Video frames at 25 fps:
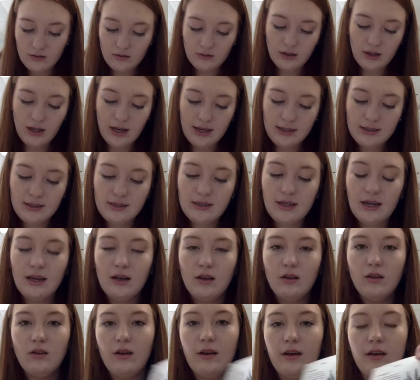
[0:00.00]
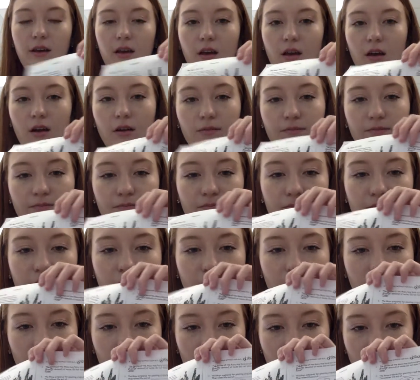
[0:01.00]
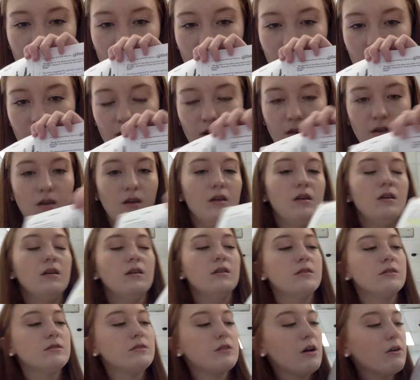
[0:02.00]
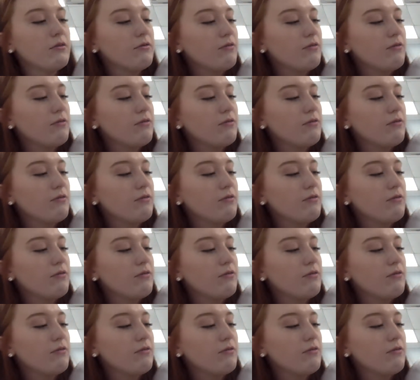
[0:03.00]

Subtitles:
let's take a look here. So